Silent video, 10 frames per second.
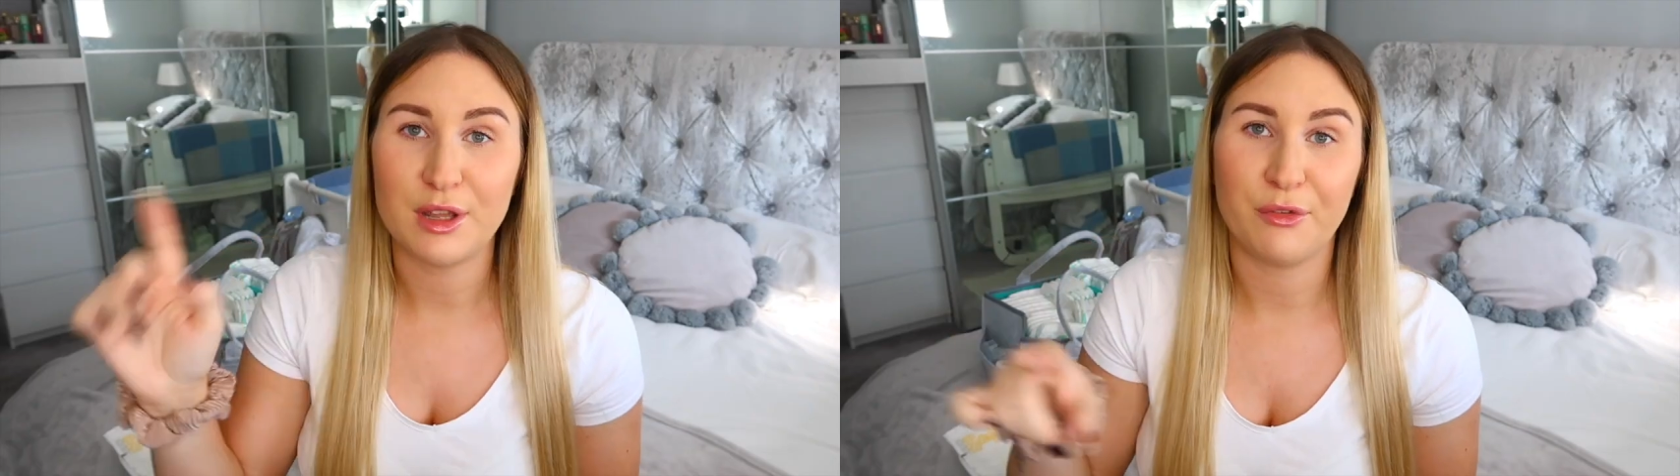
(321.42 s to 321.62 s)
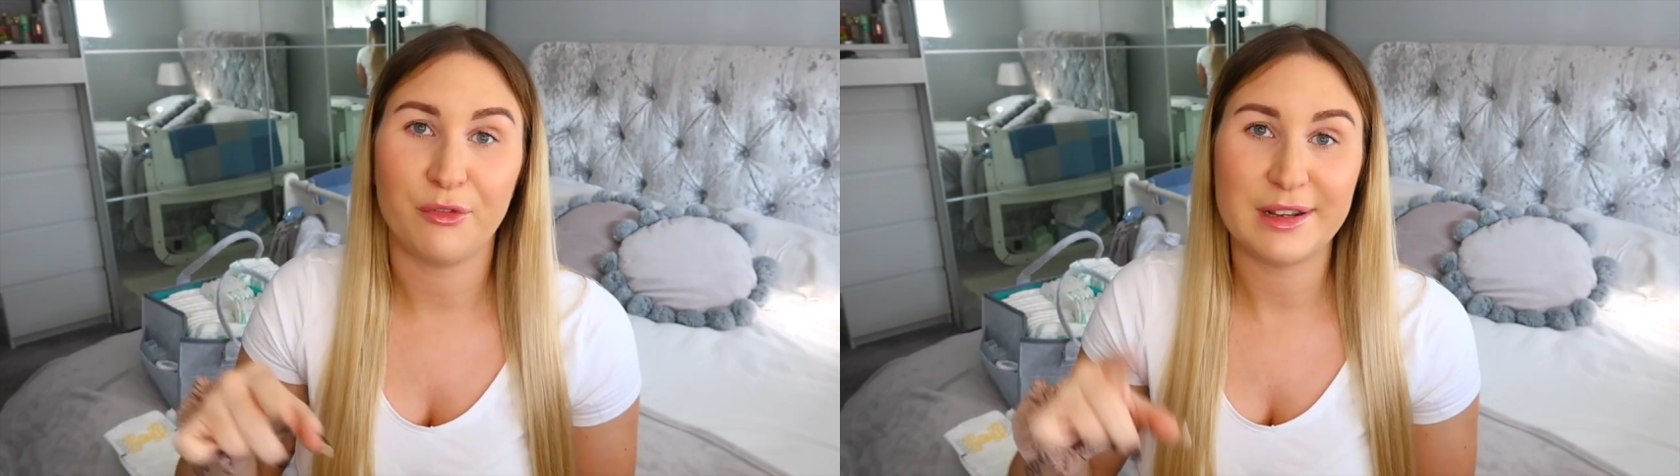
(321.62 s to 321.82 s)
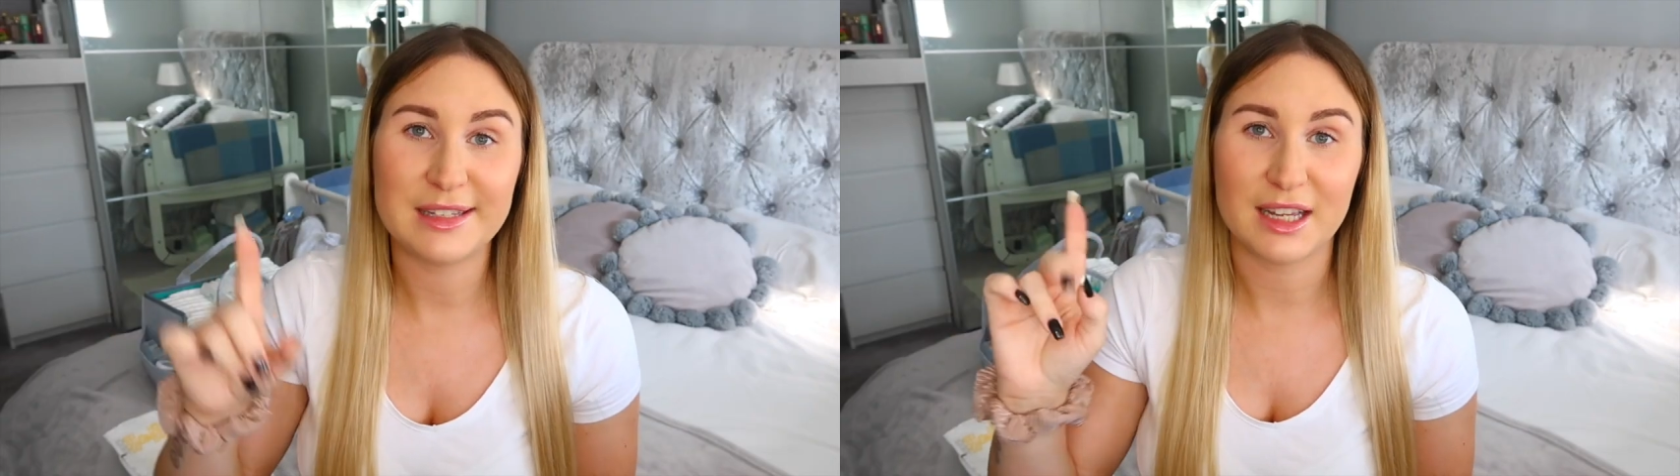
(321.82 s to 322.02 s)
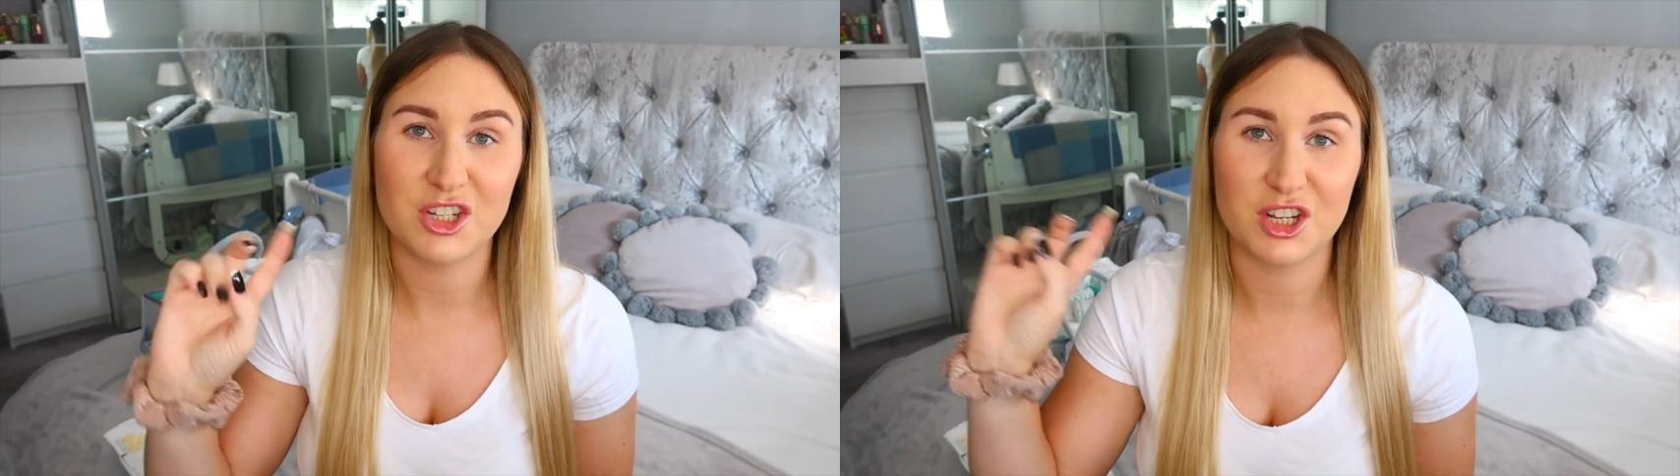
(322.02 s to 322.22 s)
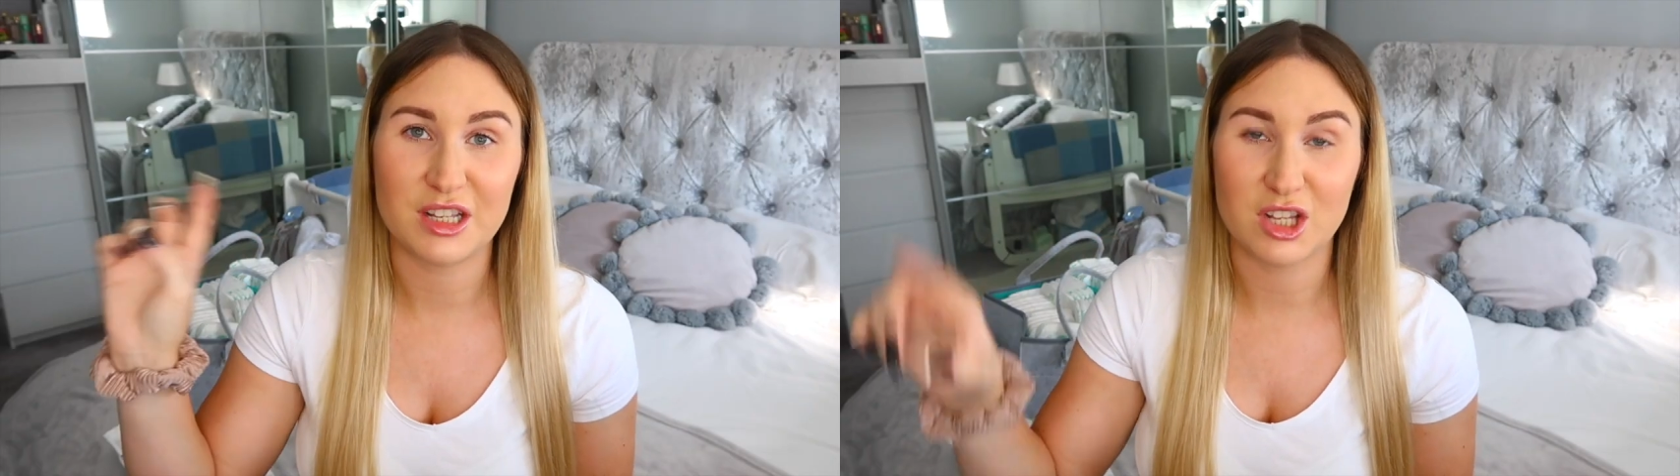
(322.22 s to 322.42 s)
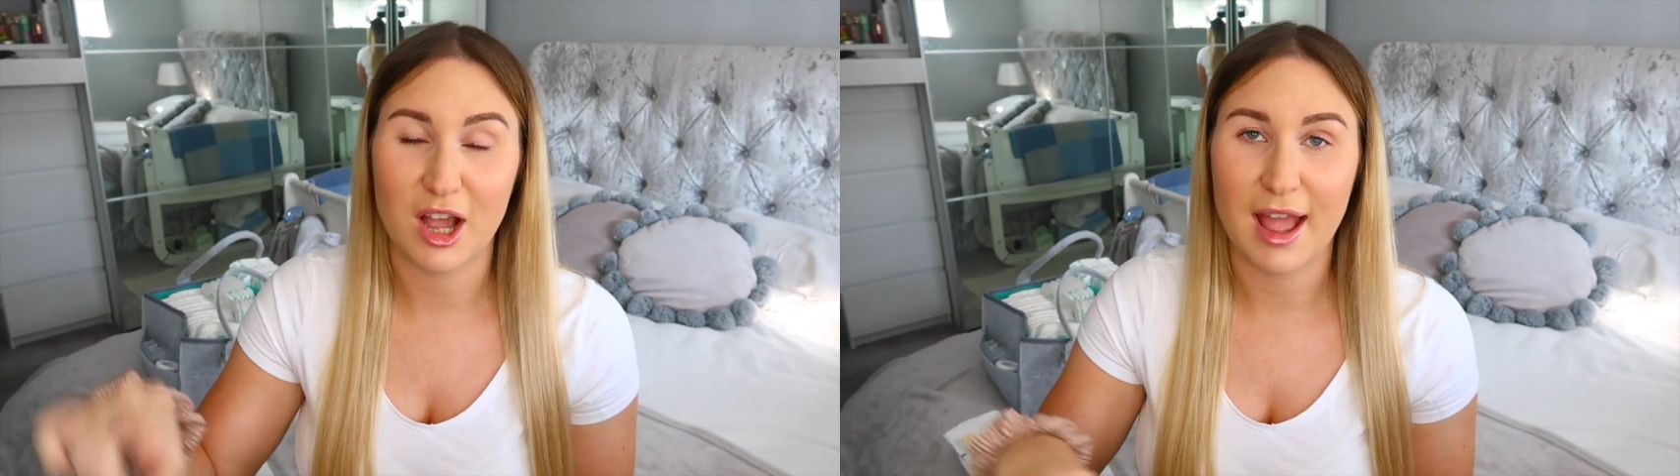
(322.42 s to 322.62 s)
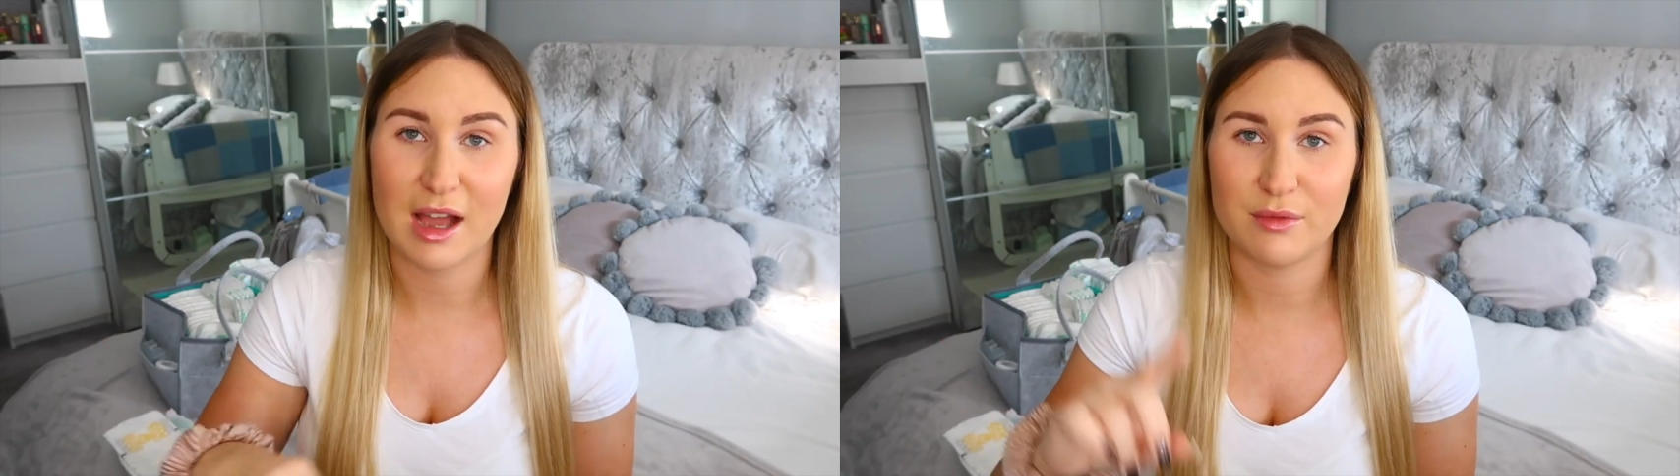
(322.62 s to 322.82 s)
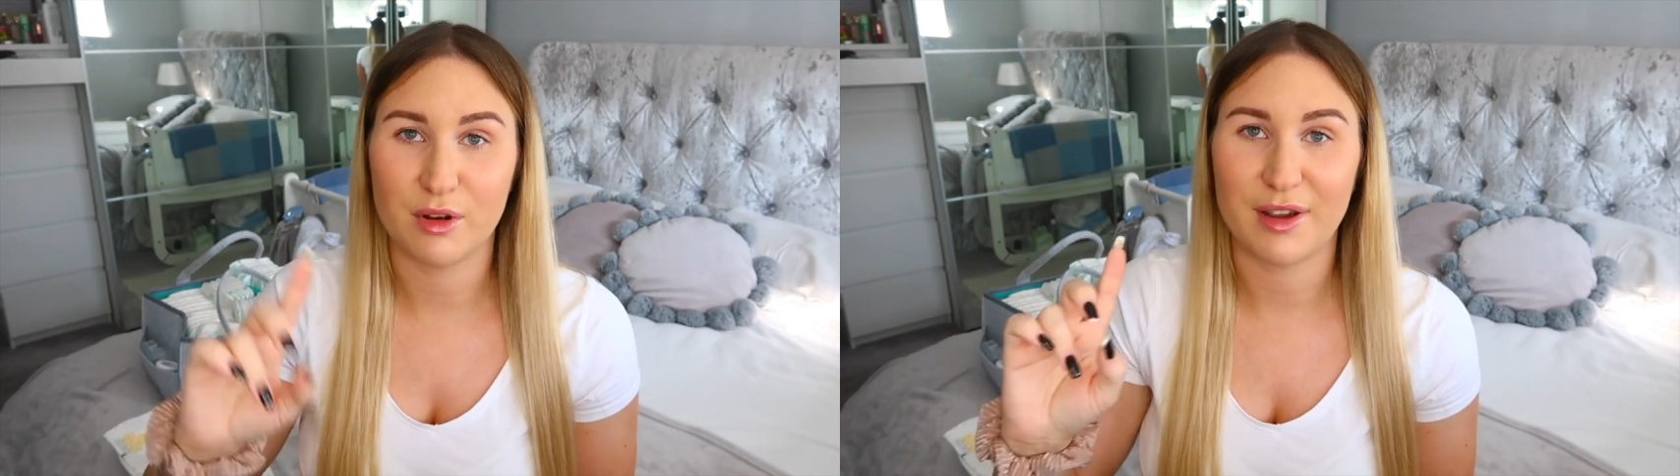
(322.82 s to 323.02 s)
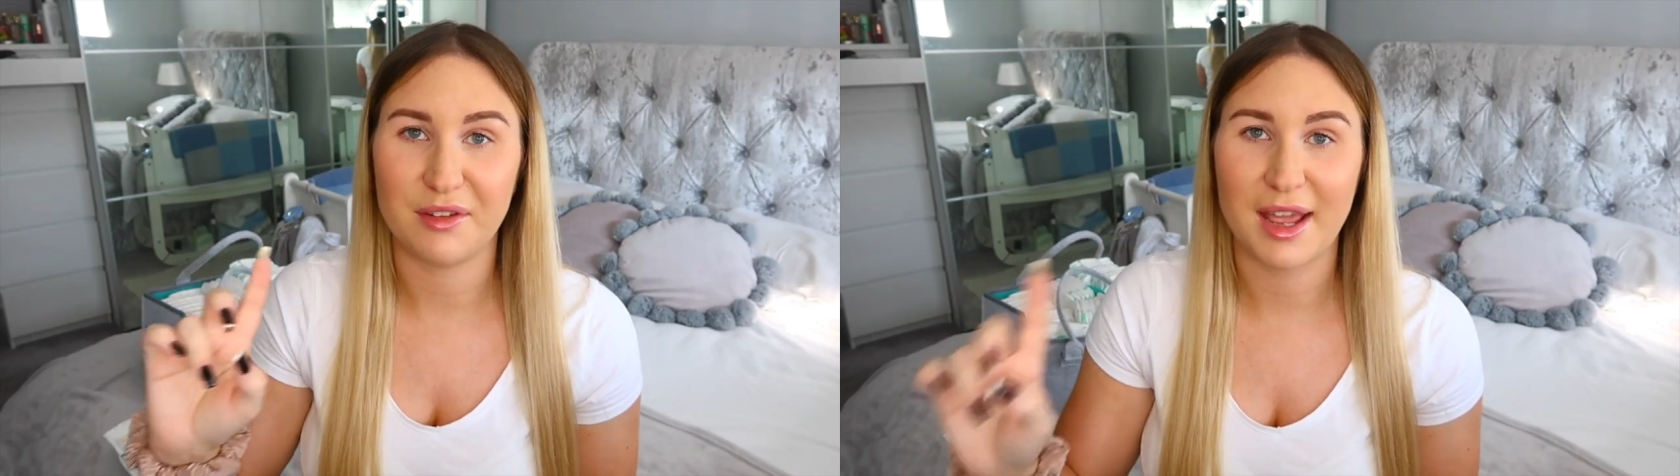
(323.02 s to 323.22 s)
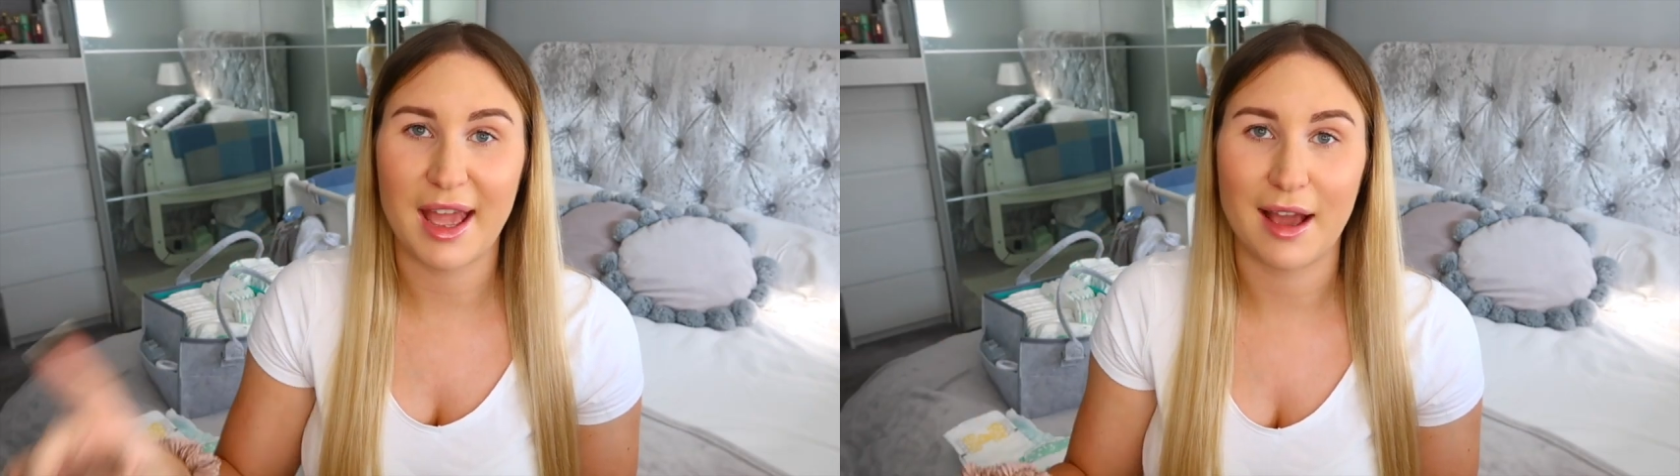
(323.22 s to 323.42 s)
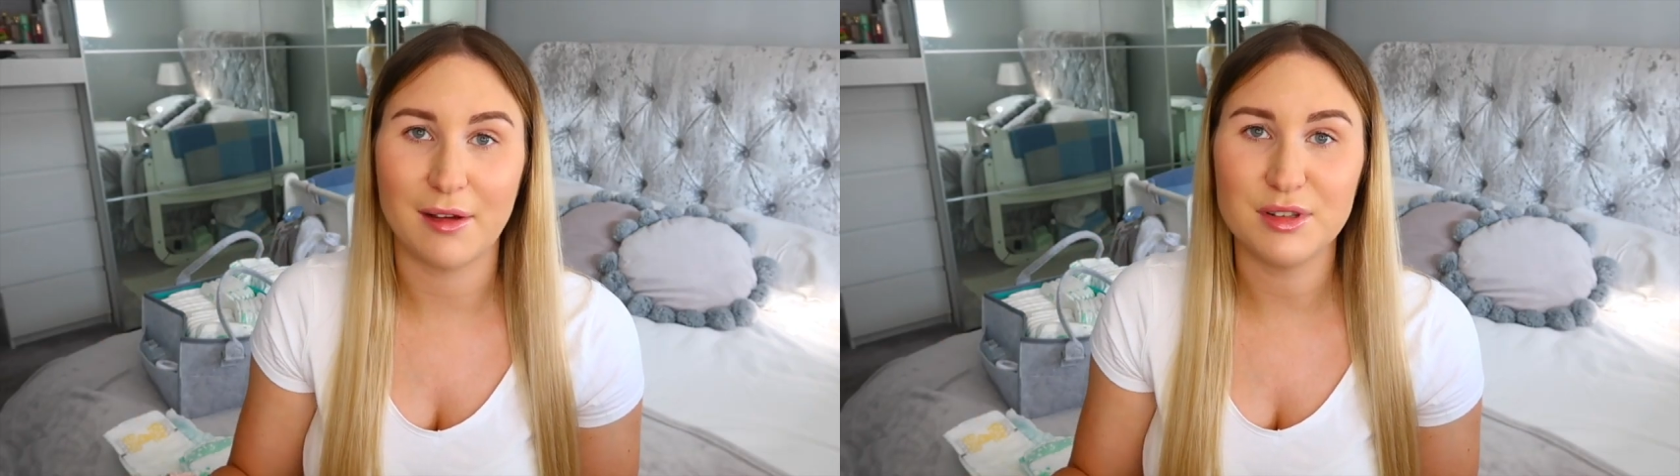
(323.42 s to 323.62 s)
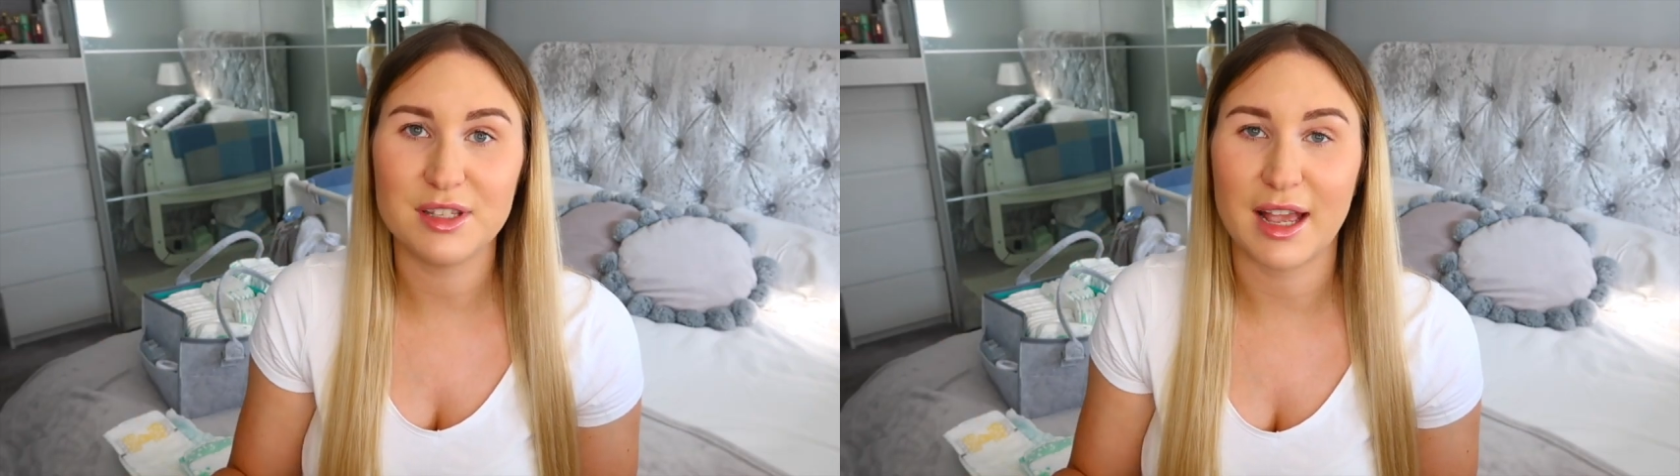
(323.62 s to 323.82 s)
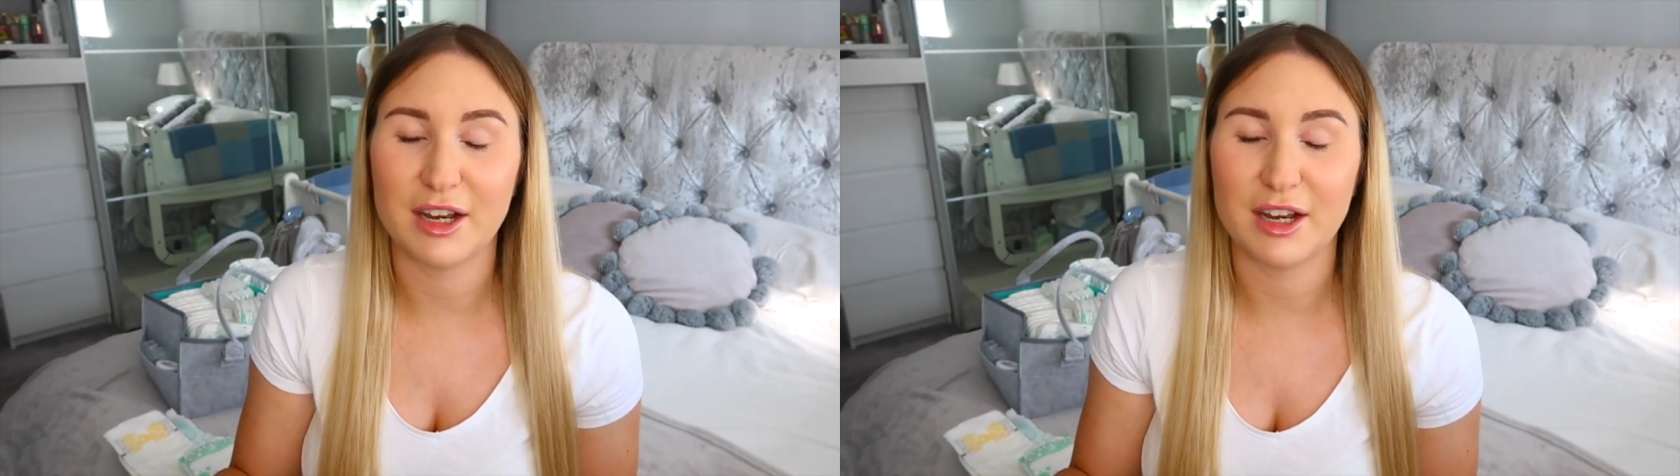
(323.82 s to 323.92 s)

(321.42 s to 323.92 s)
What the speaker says: So the 3 stations I have around the house,